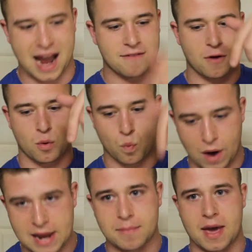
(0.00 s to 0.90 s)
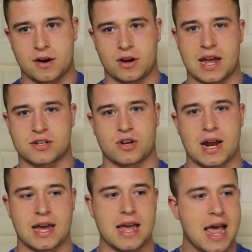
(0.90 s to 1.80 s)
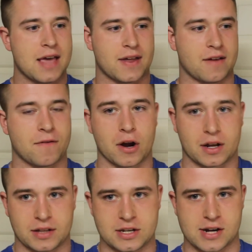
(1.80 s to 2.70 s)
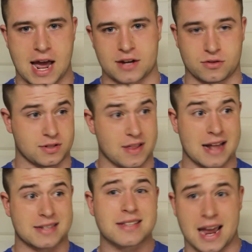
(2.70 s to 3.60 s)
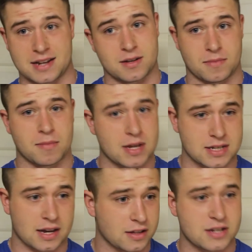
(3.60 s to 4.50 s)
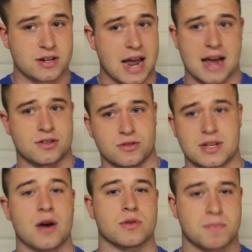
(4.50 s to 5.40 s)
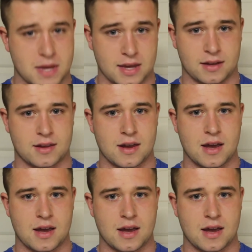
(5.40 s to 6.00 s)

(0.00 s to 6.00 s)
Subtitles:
I felt way better yesterday than I felt at Collegiate Nationals, and that's saying something because at Collegiate Nationals I was peaked.